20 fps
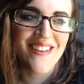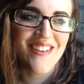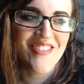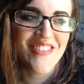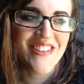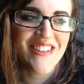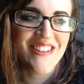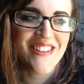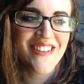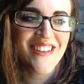
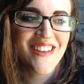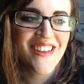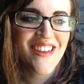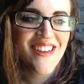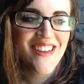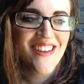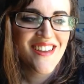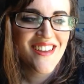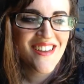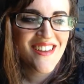I mean,
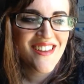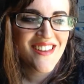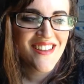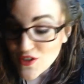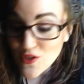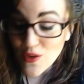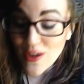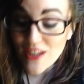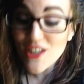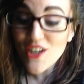
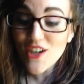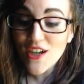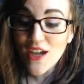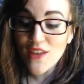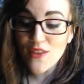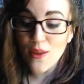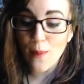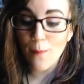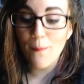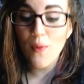so I look and the